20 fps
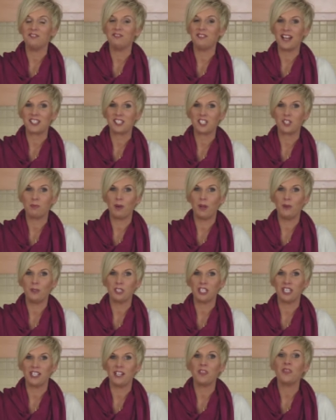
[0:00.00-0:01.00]
fast
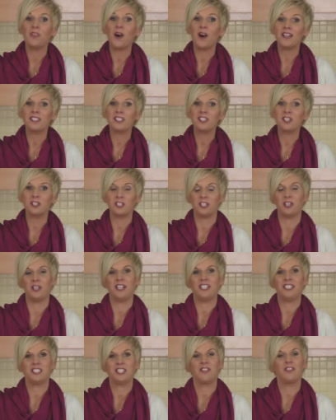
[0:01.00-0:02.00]
approaching, thoughts are
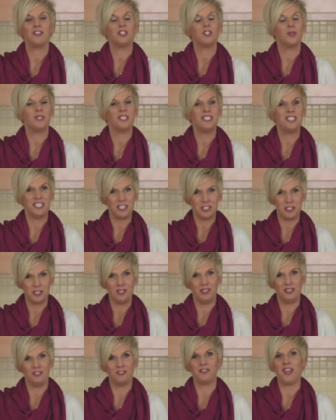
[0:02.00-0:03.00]
turning to the
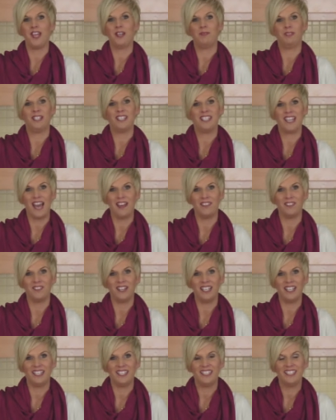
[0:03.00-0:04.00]
traditional family
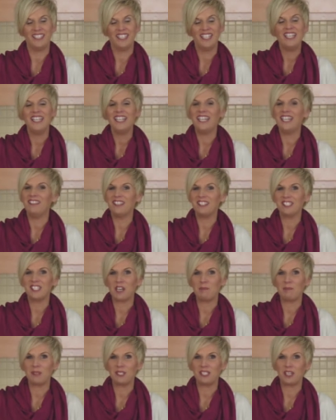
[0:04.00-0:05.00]
gathering. In this
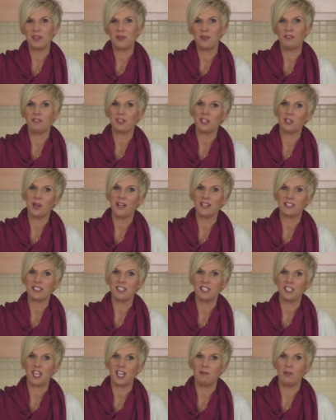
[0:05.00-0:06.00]
episode of Across
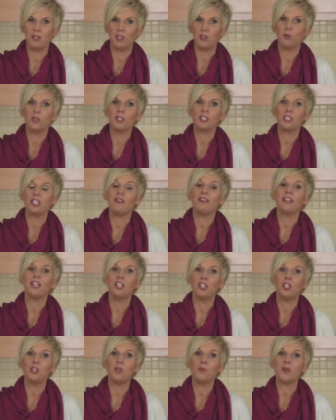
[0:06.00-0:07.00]
the Table, we're sharing a
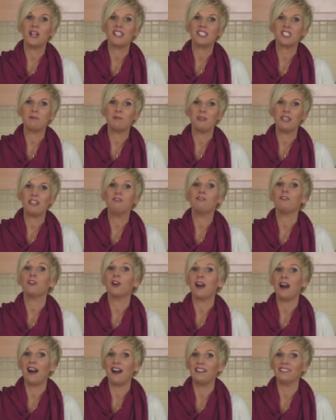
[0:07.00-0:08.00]
new recipe for
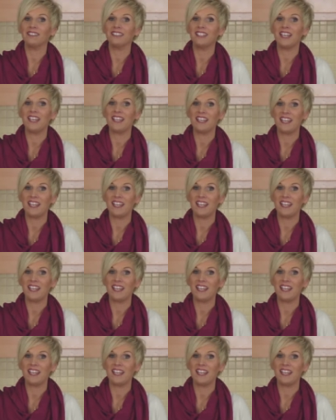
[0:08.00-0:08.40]
holiday